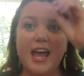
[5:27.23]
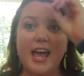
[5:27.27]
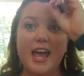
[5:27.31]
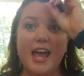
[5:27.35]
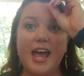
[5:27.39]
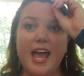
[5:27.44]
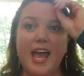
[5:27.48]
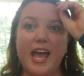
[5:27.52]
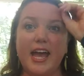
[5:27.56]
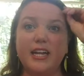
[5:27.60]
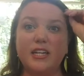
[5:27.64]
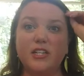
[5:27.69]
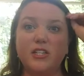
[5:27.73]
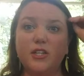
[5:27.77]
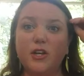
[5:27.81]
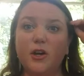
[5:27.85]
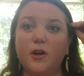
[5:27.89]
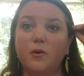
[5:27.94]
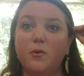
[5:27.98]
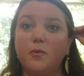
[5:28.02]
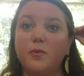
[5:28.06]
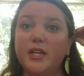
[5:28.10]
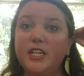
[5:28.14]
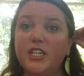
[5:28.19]
And
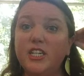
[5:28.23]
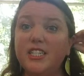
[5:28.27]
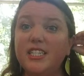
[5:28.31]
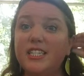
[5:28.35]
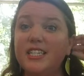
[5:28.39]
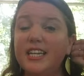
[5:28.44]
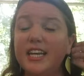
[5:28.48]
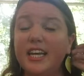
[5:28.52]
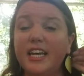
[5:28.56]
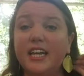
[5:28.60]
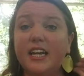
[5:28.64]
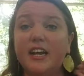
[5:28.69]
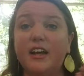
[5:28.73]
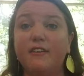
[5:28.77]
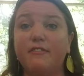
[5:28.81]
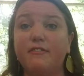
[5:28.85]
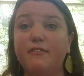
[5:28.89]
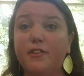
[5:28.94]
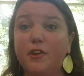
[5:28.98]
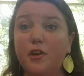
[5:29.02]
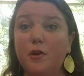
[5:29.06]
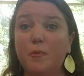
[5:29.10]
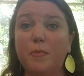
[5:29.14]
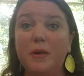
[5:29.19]
so we just need a
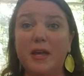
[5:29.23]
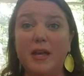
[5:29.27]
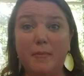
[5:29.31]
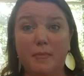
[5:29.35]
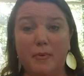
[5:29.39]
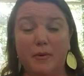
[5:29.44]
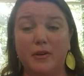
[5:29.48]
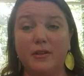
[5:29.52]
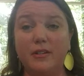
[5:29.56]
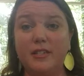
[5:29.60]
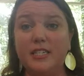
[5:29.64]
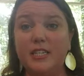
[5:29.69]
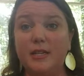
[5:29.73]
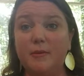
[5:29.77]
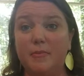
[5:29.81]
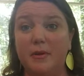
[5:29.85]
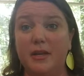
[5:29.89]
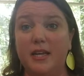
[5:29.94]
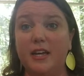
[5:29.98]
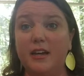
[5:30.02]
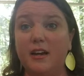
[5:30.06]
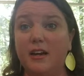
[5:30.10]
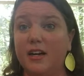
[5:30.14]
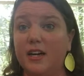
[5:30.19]
few people to
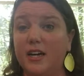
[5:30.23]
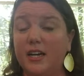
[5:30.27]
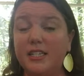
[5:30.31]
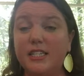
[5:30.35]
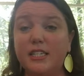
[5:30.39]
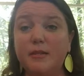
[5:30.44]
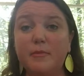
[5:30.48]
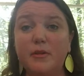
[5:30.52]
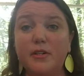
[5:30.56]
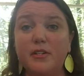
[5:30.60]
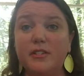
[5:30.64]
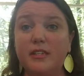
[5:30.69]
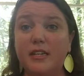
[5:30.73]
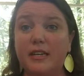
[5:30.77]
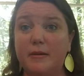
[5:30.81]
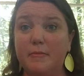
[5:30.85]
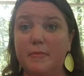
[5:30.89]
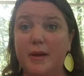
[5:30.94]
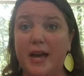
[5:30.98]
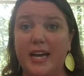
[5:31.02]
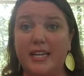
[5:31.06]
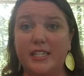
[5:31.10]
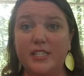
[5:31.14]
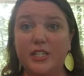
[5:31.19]
be our customers and
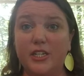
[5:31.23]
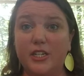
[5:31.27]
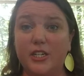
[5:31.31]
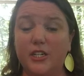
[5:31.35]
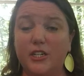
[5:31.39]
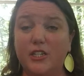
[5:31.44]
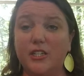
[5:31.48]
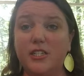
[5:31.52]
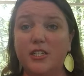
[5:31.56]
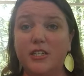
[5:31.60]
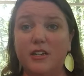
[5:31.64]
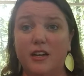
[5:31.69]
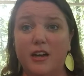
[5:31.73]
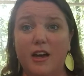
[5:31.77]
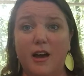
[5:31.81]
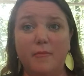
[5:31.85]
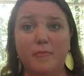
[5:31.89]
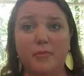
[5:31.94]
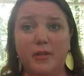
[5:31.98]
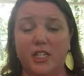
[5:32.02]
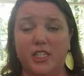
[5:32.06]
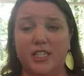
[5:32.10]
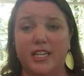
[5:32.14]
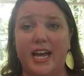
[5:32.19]
ambassadors to
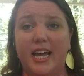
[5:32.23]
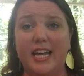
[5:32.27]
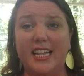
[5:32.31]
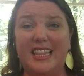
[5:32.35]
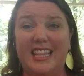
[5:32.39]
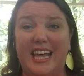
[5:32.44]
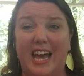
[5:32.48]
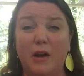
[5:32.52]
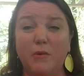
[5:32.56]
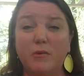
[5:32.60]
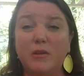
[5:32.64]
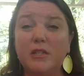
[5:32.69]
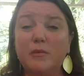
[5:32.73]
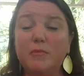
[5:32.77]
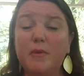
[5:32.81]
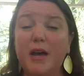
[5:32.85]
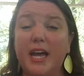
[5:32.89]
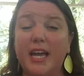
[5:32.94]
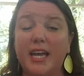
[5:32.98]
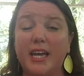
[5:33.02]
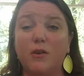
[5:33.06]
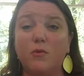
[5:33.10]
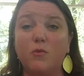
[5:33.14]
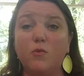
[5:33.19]
accomplish that. That was
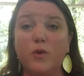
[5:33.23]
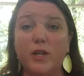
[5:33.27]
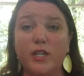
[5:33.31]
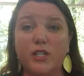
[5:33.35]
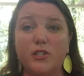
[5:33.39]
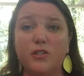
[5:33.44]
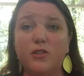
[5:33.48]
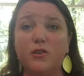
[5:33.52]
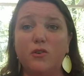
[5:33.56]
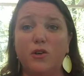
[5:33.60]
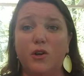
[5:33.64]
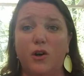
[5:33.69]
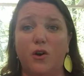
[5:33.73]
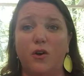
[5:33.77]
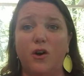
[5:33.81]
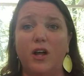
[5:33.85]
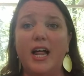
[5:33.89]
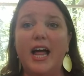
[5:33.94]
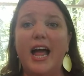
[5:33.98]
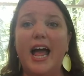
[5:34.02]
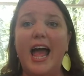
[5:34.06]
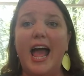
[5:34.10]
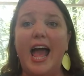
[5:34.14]
my original goal.